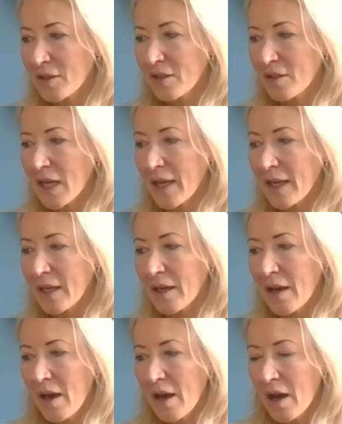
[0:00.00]
take
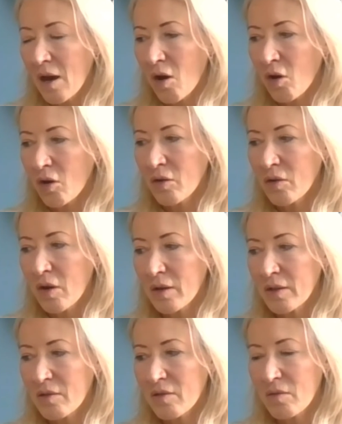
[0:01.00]
on
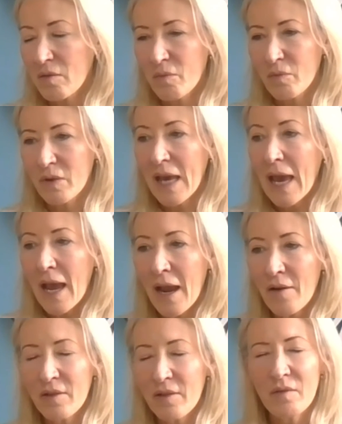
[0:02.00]

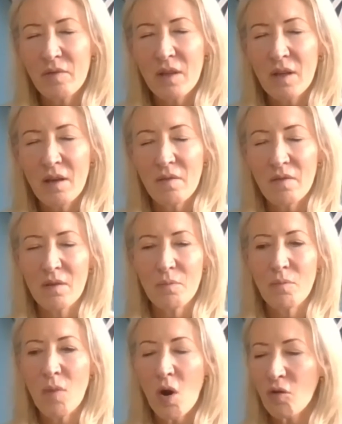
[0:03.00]
care. The
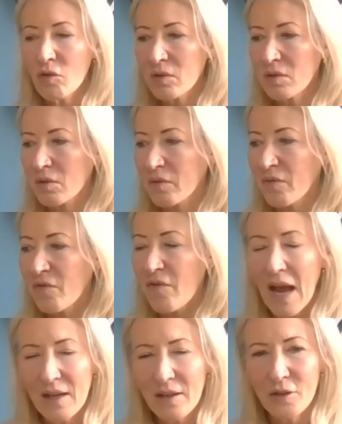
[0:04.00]
moral
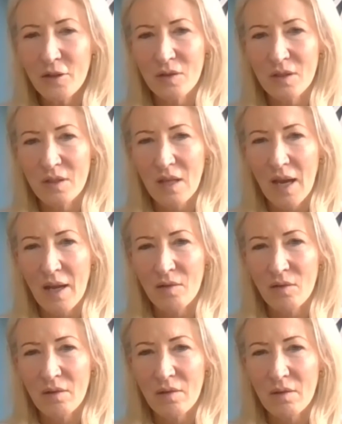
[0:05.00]
values
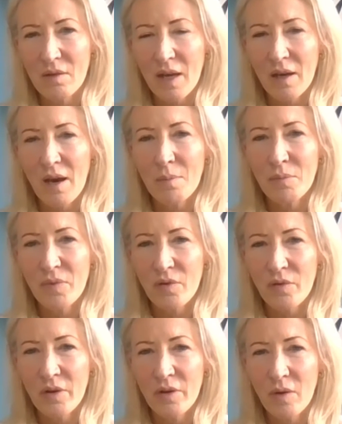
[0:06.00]
and that come
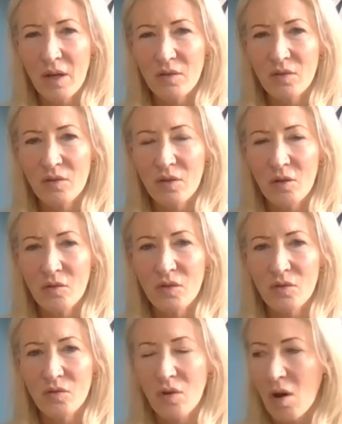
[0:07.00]
through are so
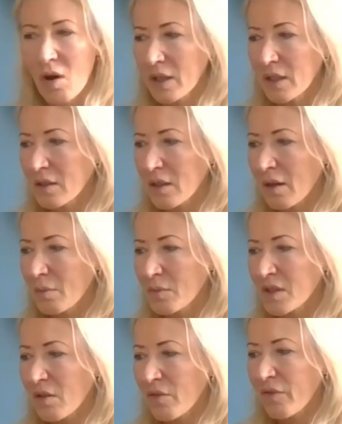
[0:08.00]
strong in terms
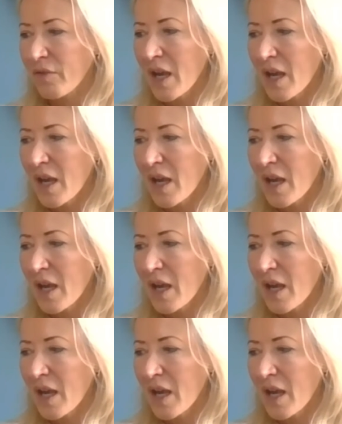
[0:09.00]
of